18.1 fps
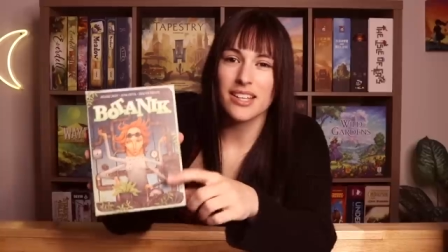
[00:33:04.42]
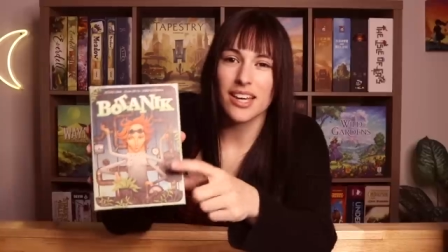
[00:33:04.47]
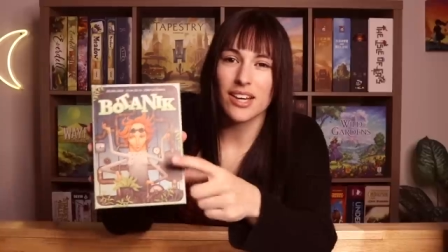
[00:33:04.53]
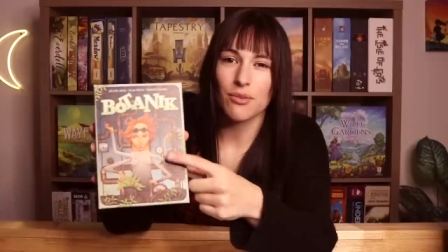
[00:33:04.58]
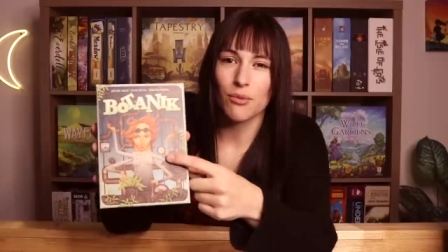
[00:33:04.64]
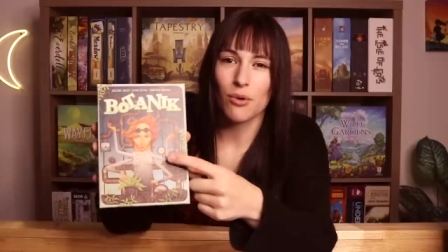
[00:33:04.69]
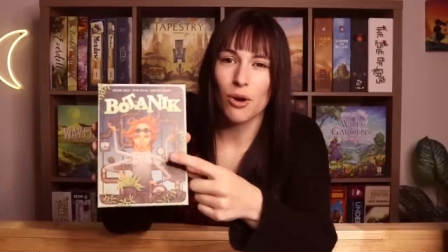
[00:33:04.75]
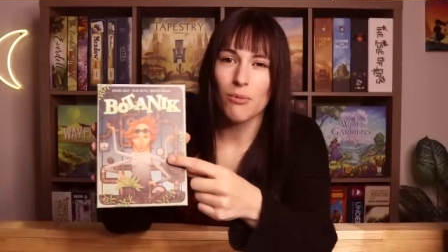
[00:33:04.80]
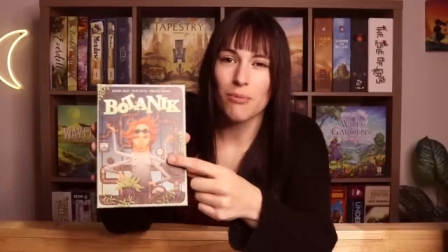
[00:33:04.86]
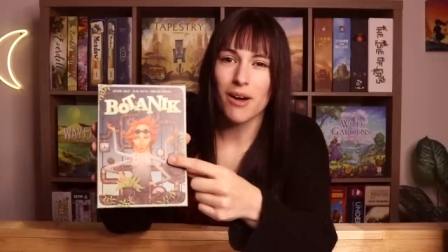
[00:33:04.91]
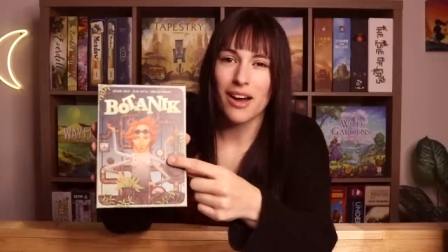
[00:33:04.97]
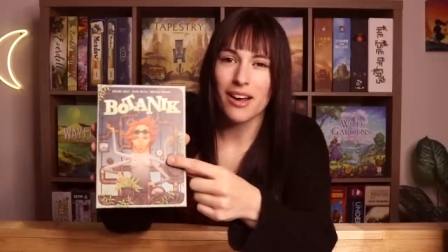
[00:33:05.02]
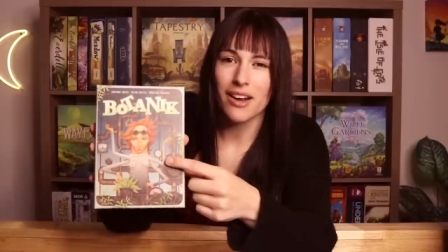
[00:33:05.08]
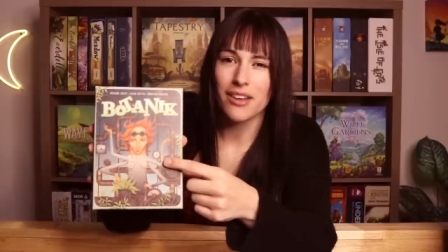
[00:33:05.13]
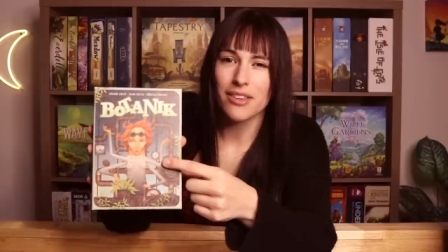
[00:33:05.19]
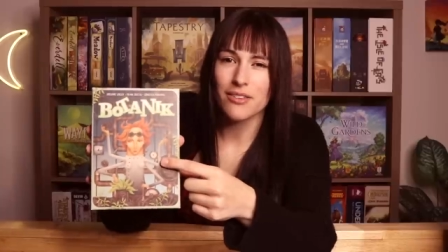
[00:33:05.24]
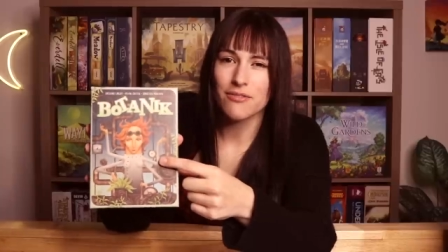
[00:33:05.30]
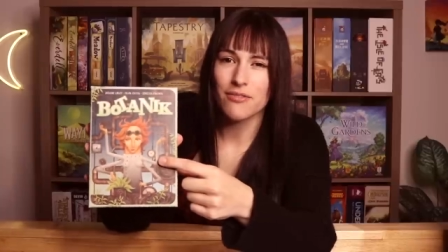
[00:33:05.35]
like robot
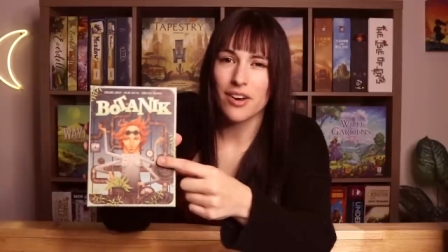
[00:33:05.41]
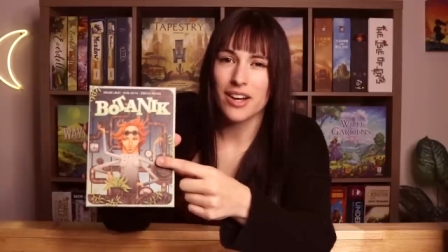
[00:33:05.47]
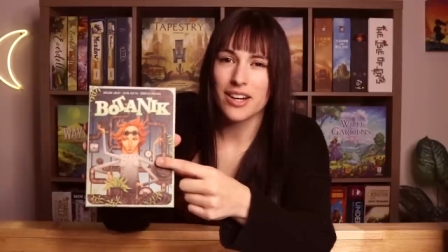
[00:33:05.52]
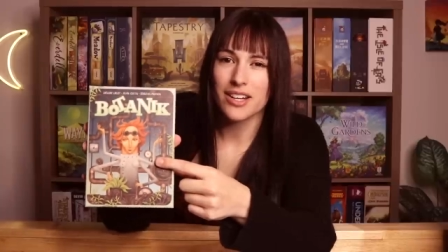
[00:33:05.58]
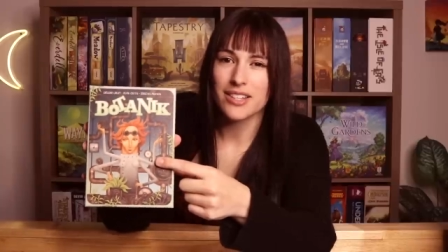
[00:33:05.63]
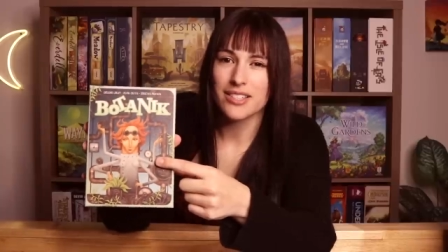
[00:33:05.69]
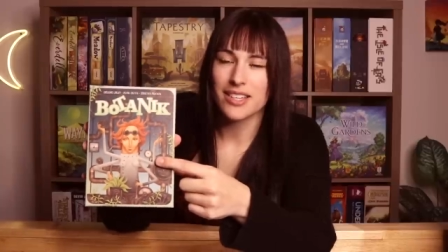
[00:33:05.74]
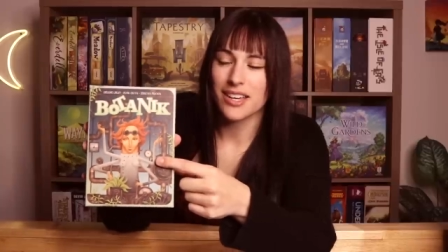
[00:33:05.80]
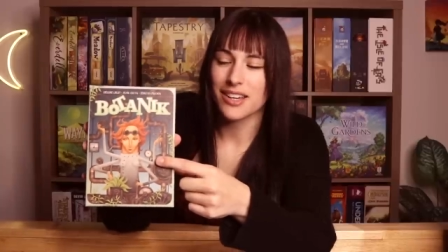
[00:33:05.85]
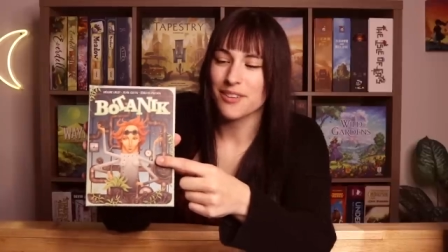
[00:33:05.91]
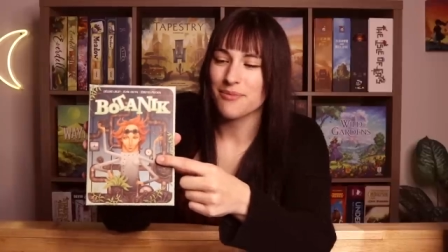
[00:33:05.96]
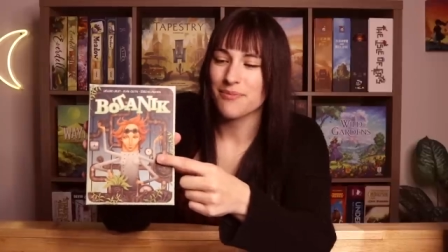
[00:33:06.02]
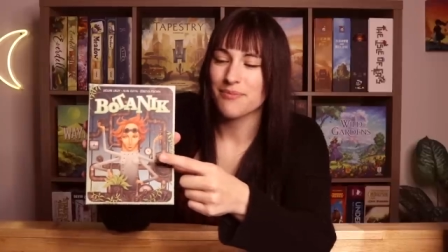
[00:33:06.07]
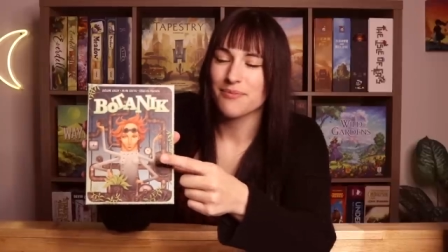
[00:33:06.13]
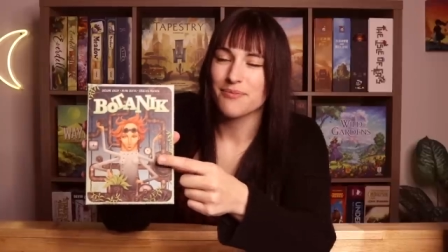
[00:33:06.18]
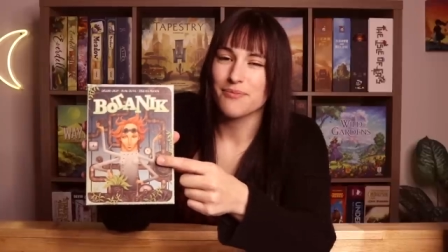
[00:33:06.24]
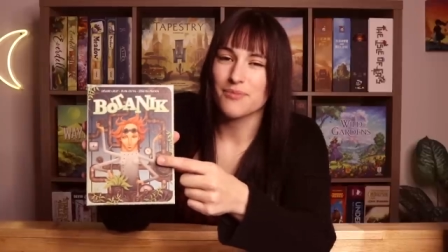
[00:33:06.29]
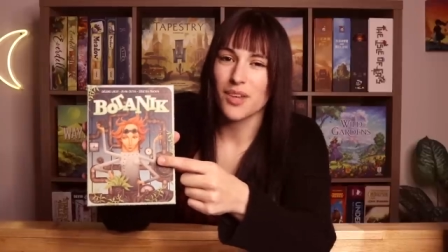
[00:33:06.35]
on the front is like
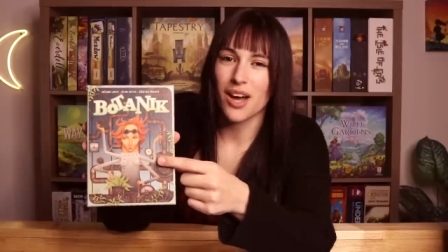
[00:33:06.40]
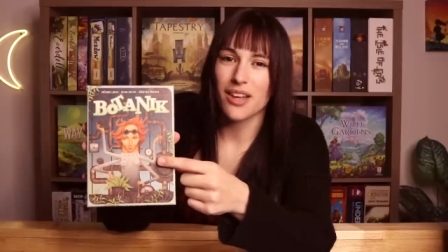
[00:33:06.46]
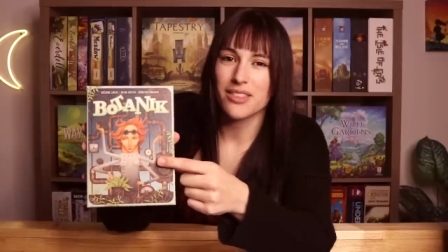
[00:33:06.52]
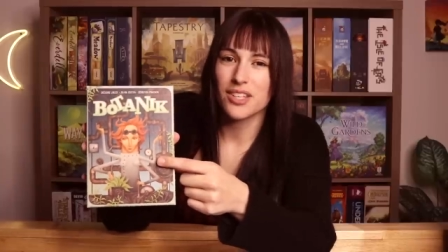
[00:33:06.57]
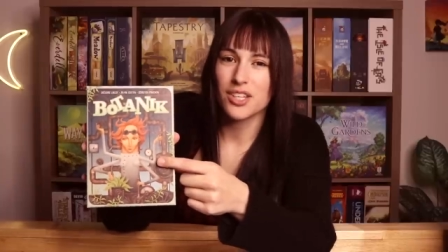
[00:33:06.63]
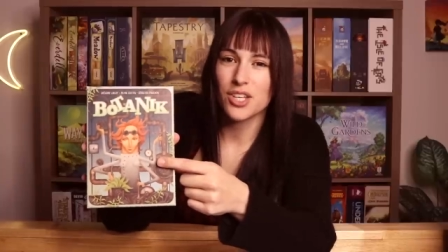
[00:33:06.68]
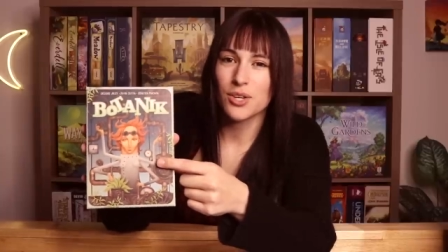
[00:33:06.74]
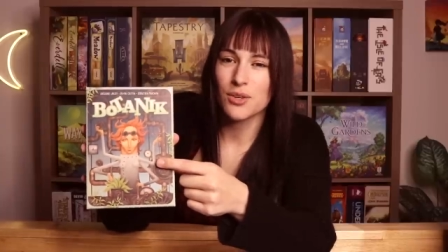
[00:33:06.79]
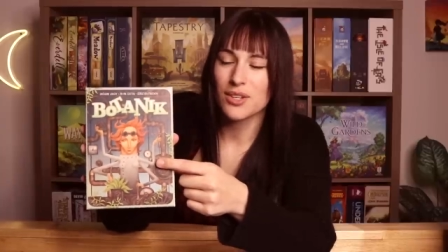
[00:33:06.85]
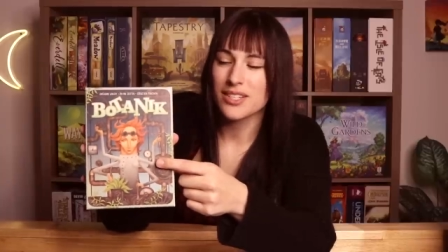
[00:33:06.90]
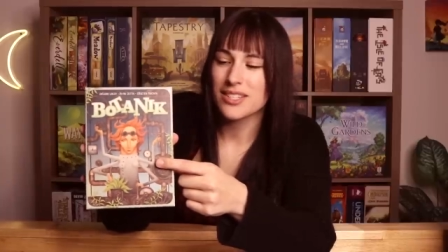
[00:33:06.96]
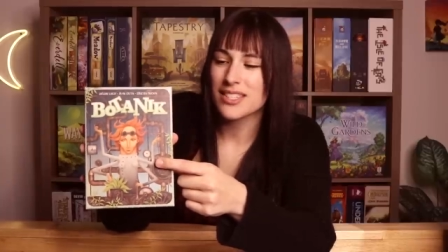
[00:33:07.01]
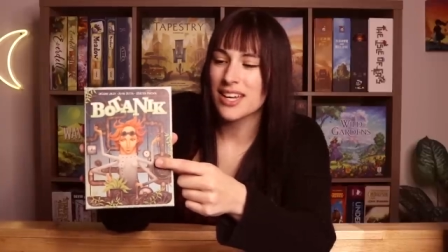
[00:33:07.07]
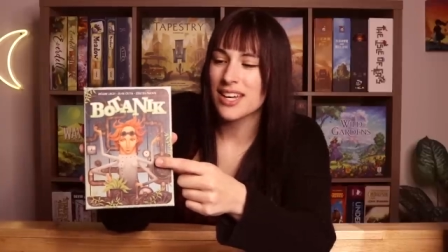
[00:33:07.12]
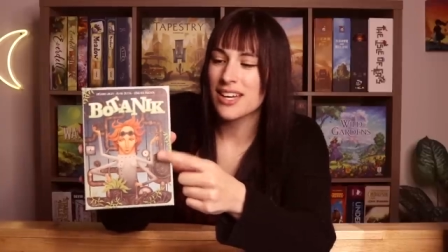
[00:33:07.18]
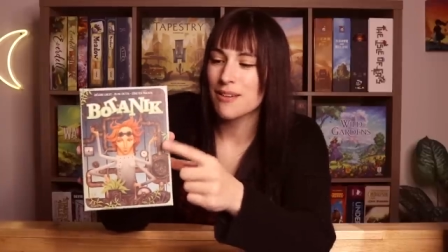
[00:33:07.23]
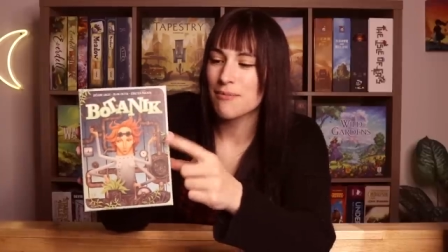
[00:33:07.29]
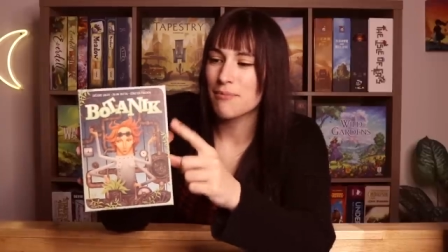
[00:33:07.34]
not the cutest
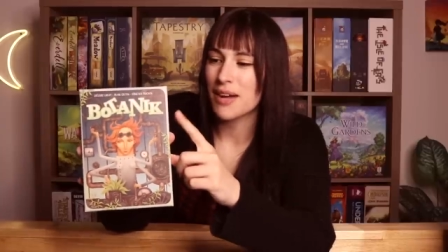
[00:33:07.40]
thing,